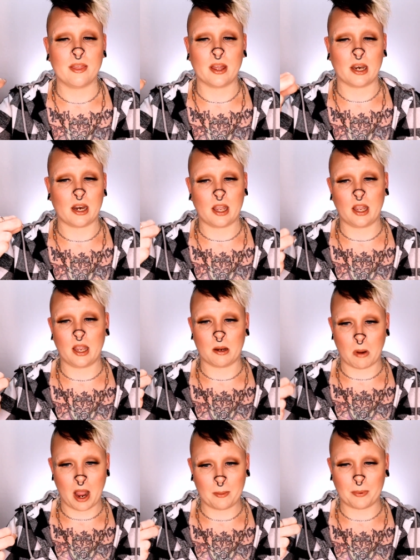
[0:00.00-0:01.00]
then
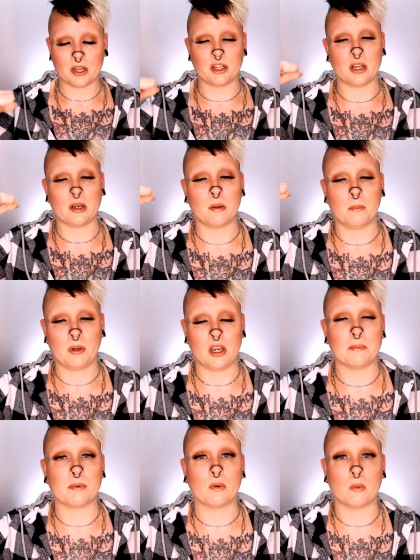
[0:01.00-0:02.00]
in my opinion,
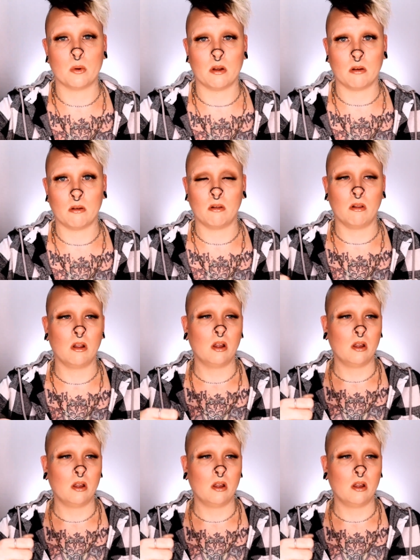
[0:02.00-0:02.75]
people will